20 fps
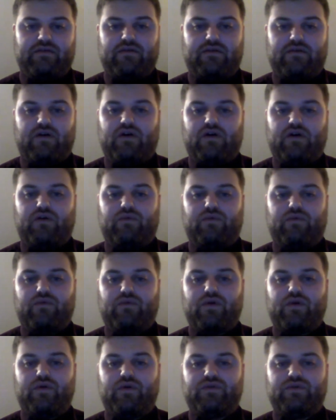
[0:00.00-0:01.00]
all
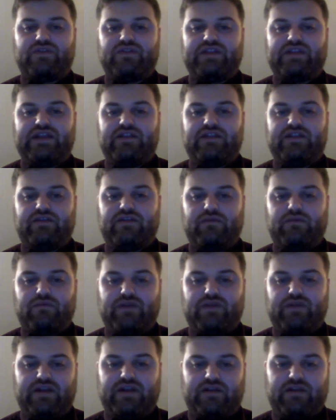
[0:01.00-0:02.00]
roads lead to when
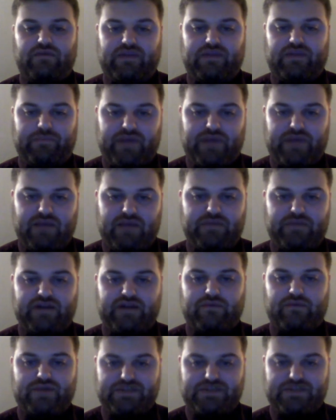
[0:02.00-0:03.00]
we're dealing with a public
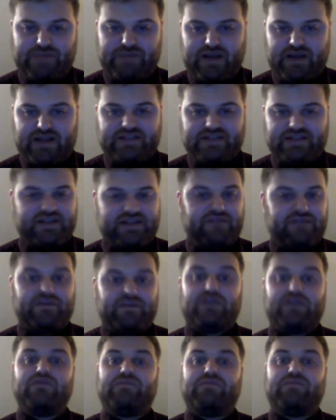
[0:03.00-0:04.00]
response, like if
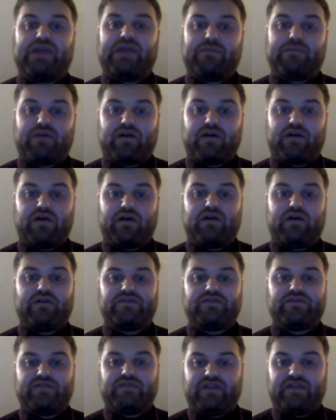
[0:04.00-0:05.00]
the newspaper
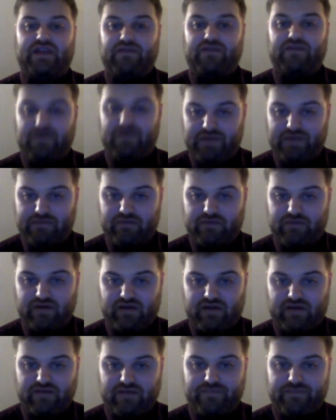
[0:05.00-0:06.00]
calls or the TV people
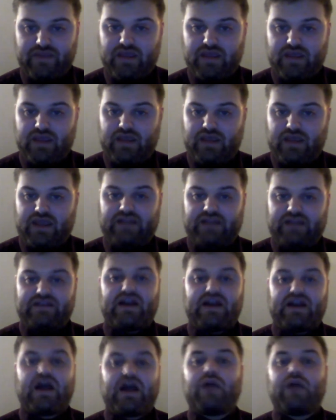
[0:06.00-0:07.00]
call, it's
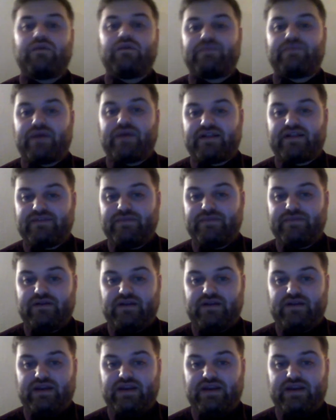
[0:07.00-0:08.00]
not our
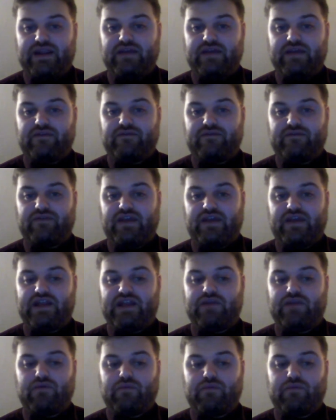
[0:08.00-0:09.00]
responsibility to give
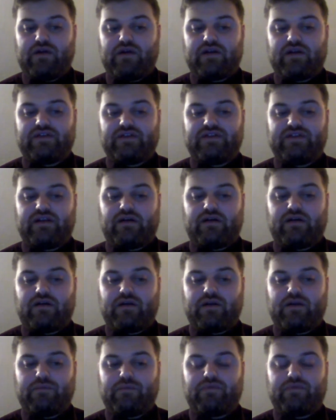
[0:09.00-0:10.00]
any remarks that
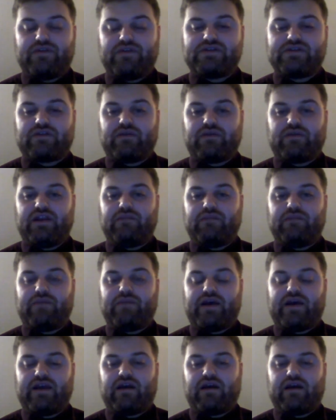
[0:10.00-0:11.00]
aren't pre-screened
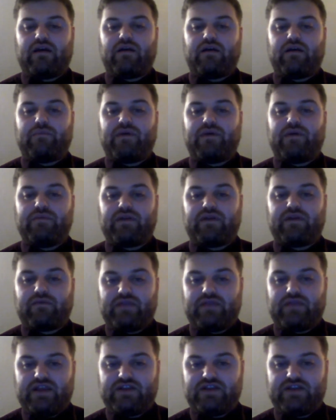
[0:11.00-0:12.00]
by our public
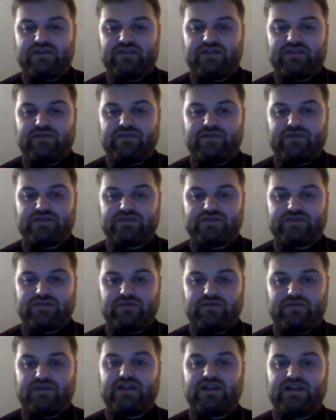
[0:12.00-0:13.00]
relations division,
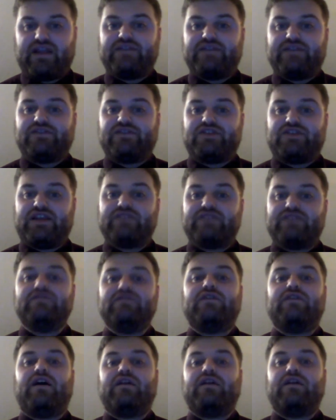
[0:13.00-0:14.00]
who then has a chance to
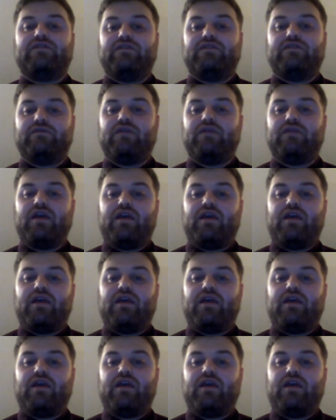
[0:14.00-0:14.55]
talk to